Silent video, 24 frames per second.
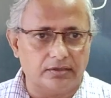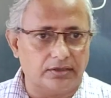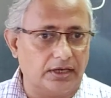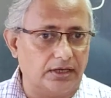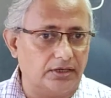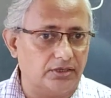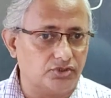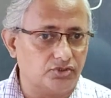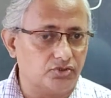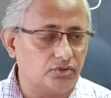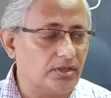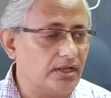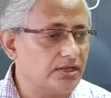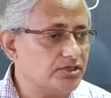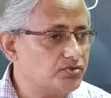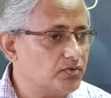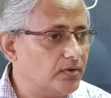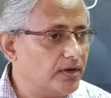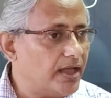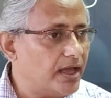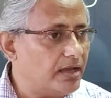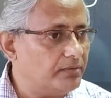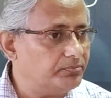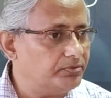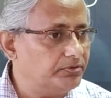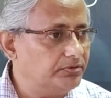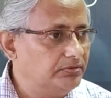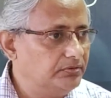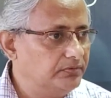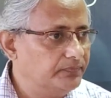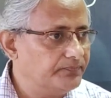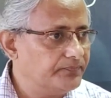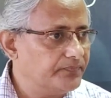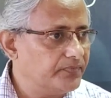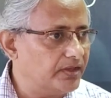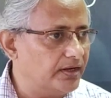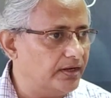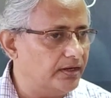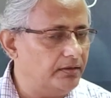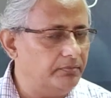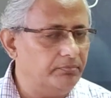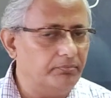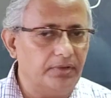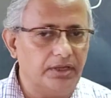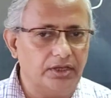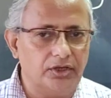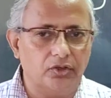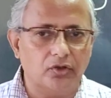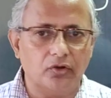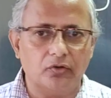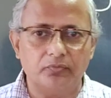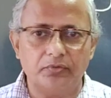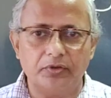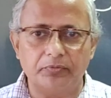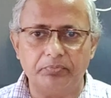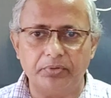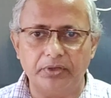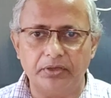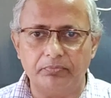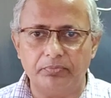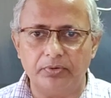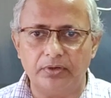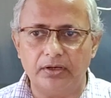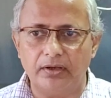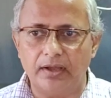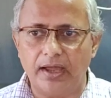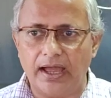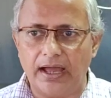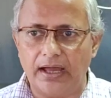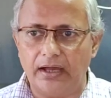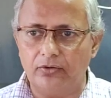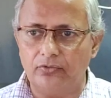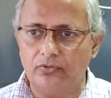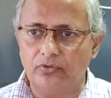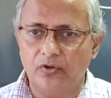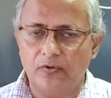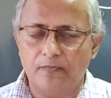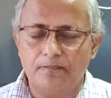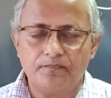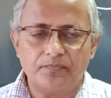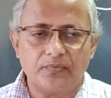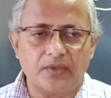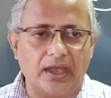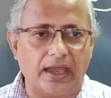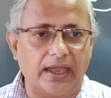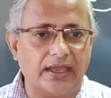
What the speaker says: right? So that's what happened, right? Many of the people have